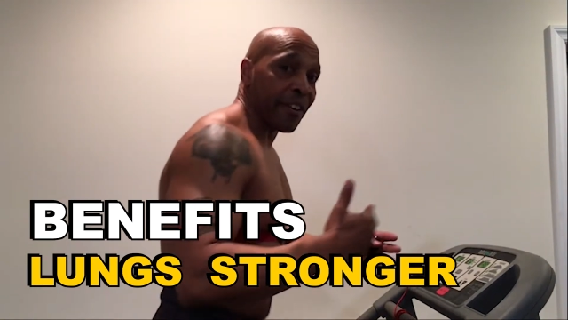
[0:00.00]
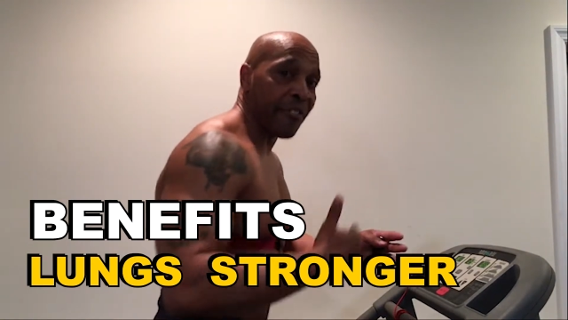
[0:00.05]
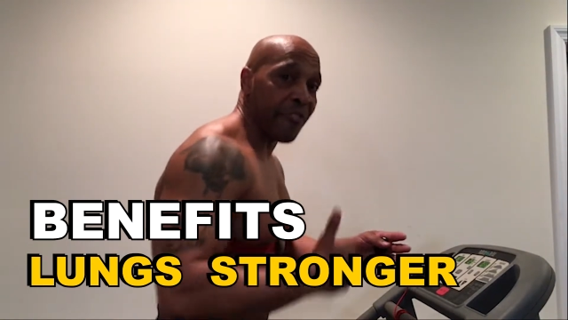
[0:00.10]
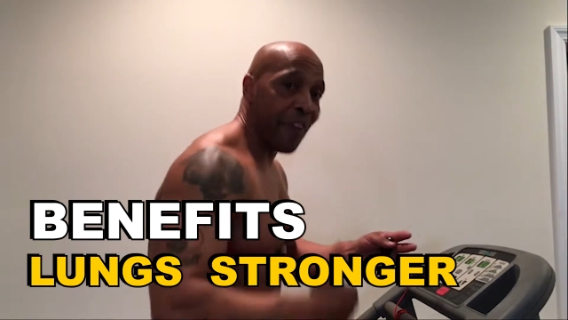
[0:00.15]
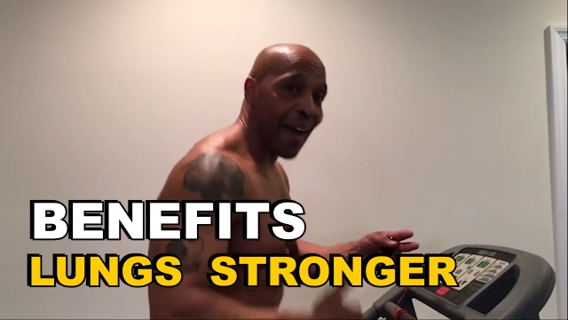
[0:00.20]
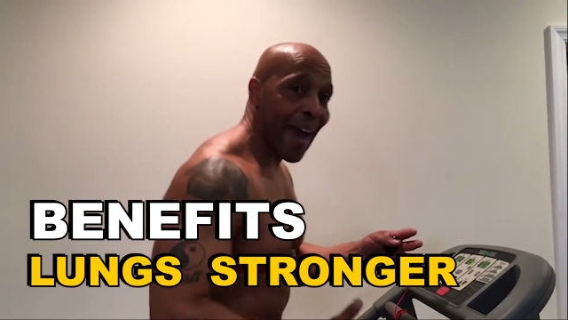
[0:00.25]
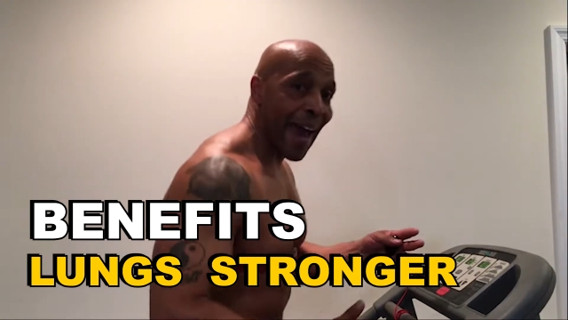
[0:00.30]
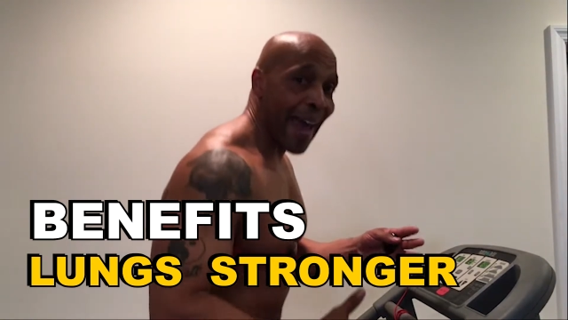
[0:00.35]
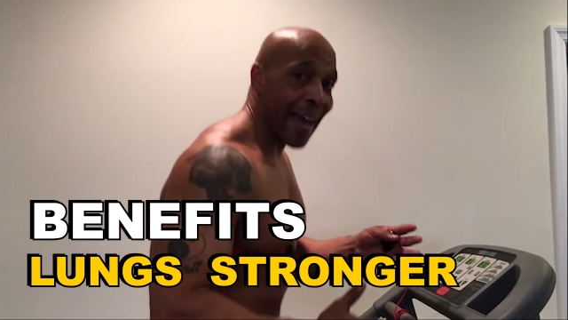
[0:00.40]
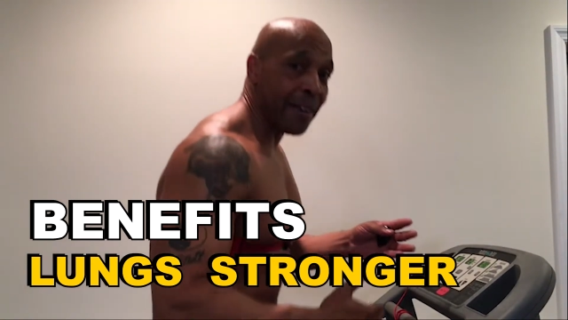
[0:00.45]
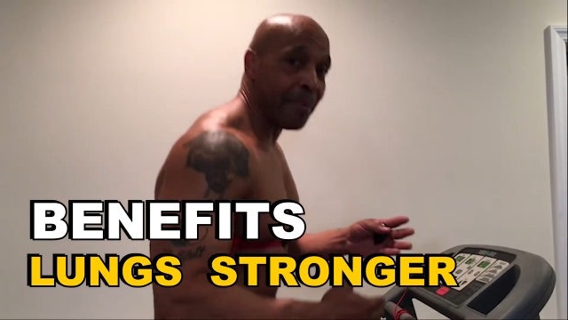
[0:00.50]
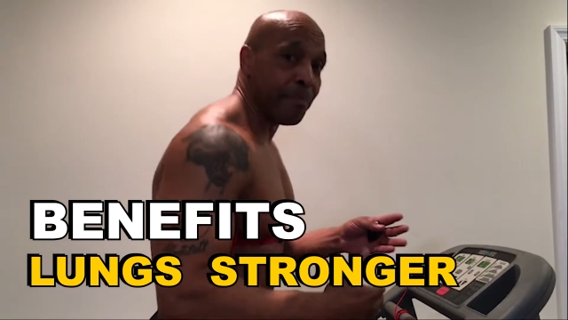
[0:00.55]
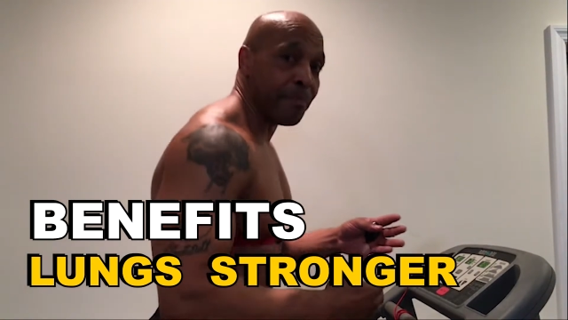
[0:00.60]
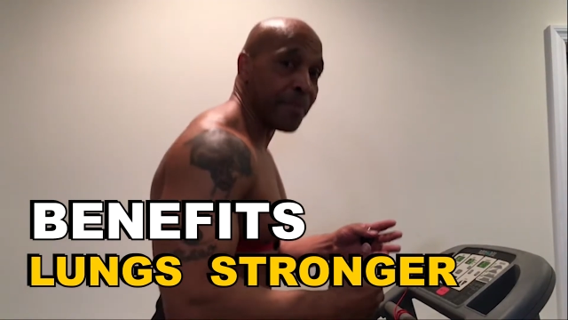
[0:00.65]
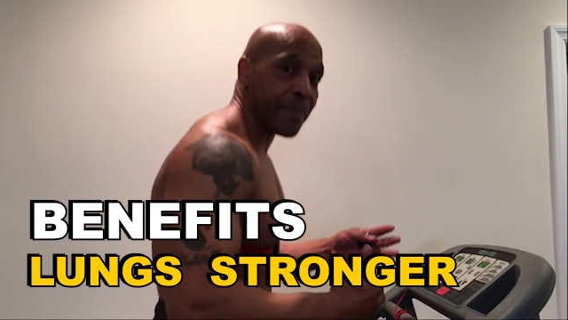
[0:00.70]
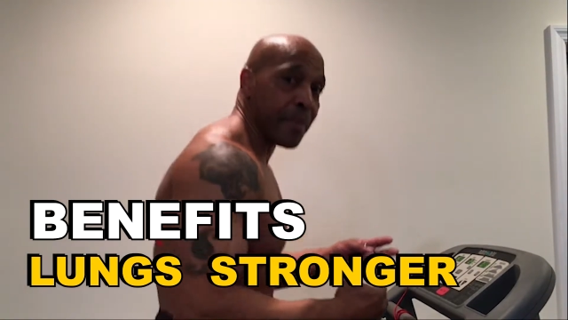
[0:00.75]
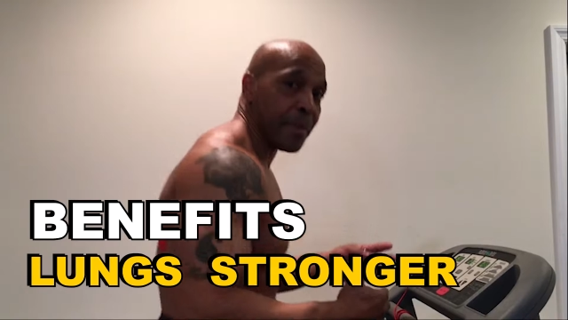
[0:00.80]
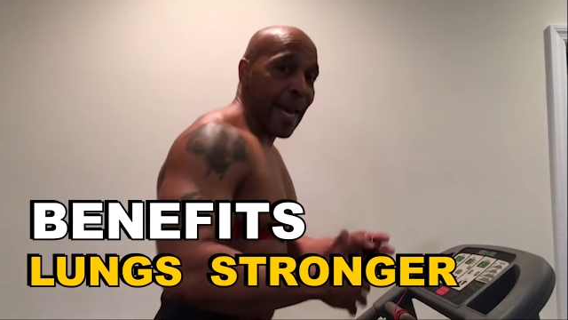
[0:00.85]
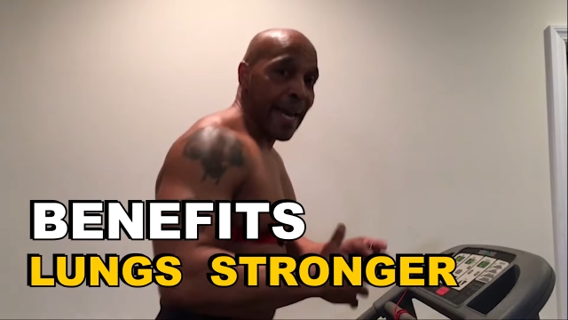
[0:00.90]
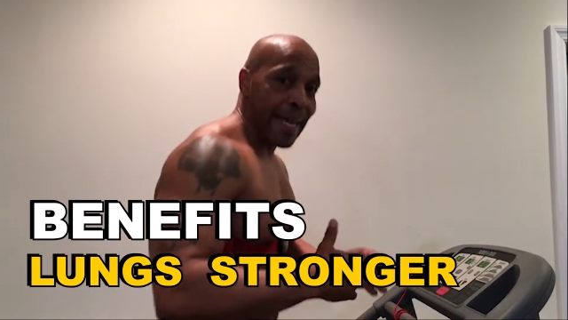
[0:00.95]
fat
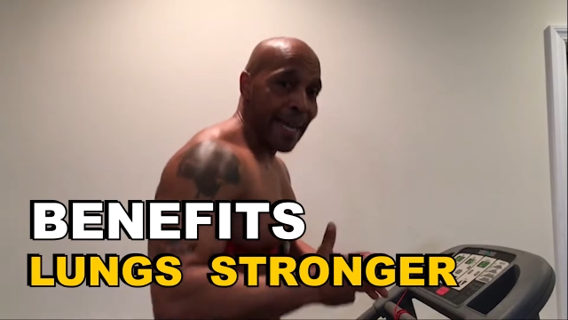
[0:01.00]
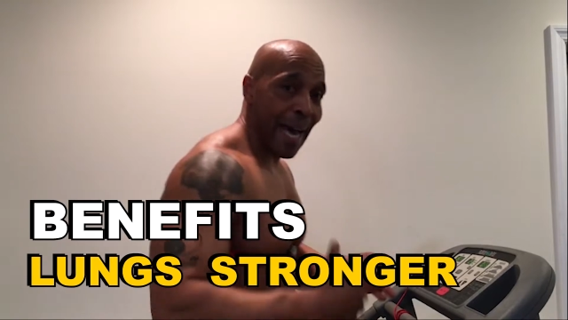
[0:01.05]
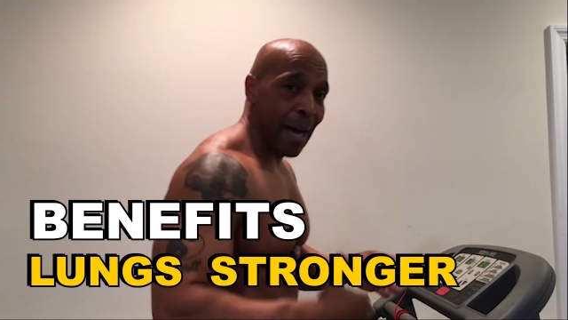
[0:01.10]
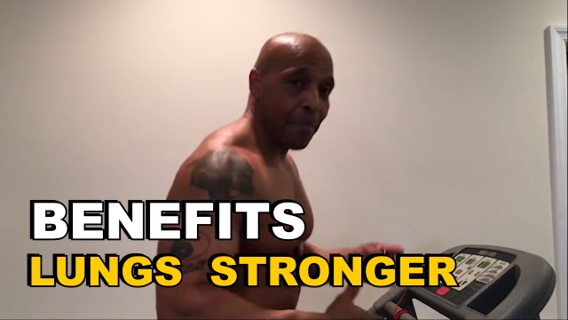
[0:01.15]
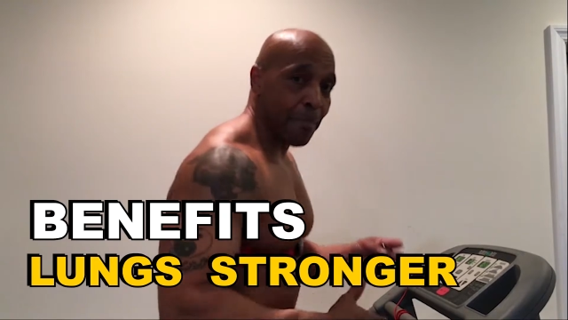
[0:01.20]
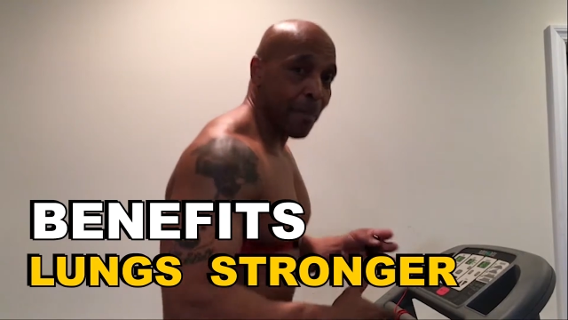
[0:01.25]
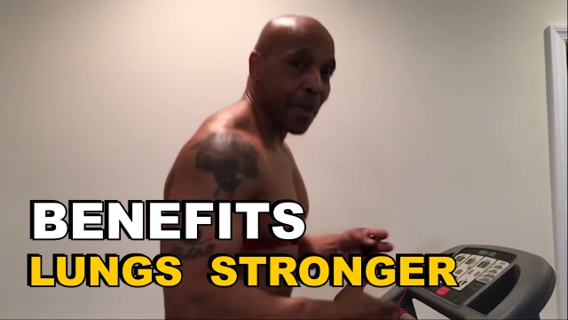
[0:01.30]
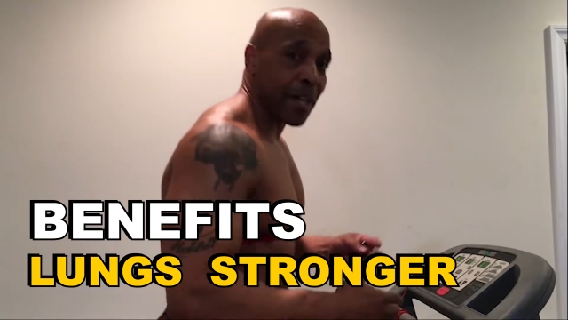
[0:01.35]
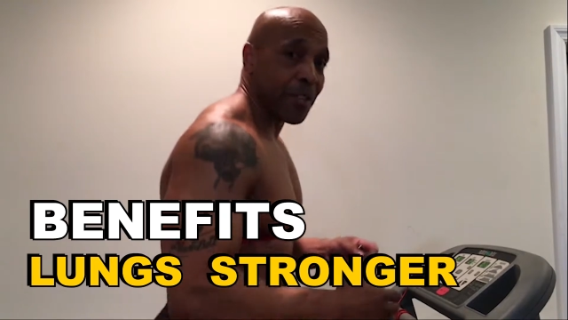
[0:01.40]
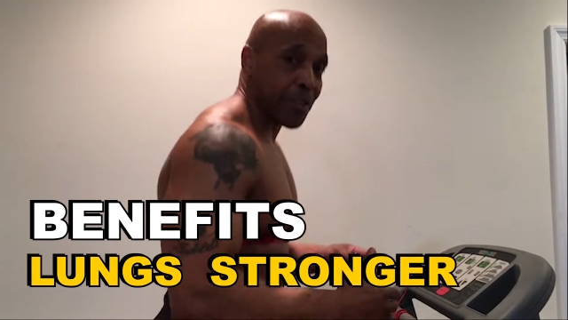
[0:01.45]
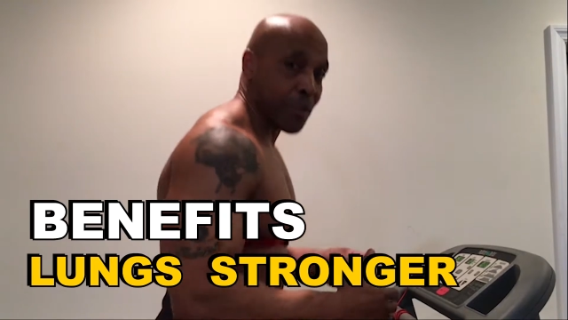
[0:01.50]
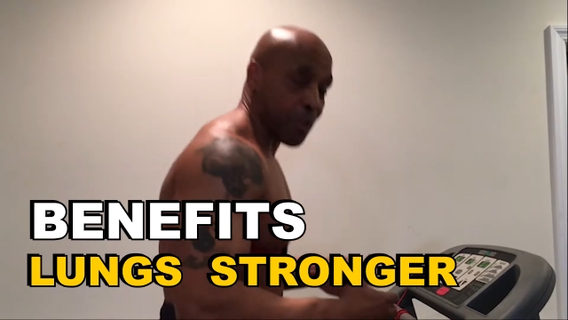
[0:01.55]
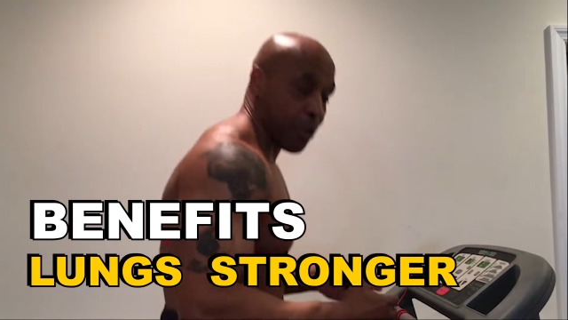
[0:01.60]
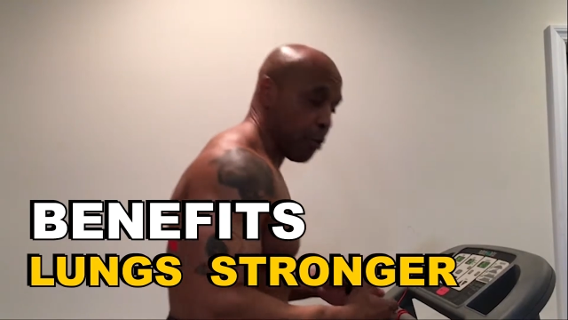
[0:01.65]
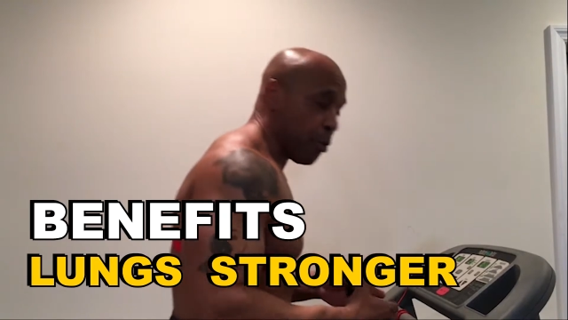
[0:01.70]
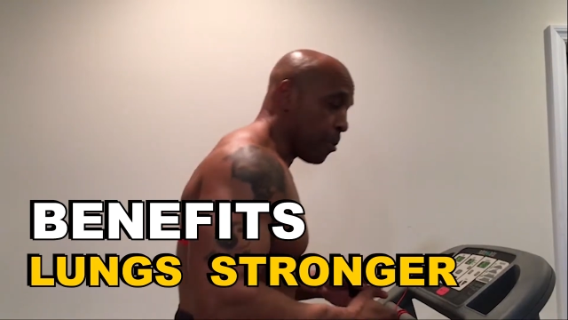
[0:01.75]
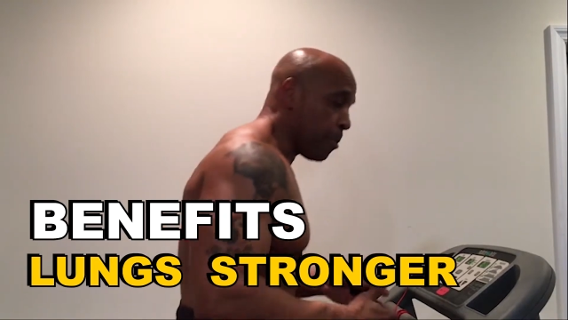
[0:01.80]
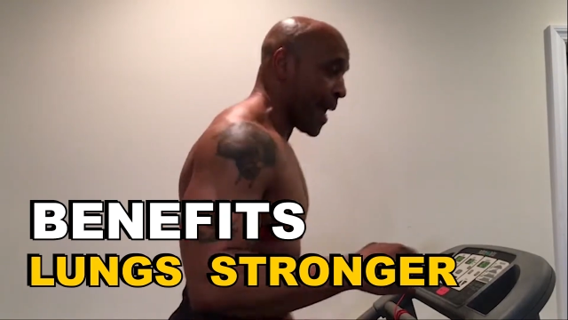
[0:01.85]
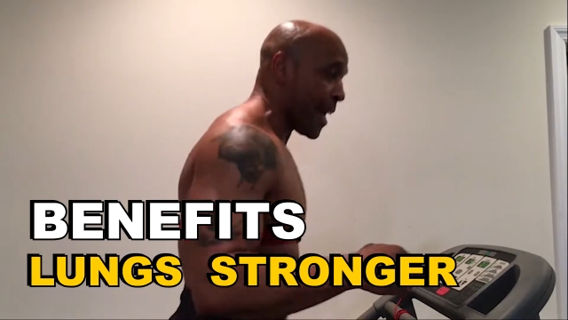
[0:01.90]
and not muscle.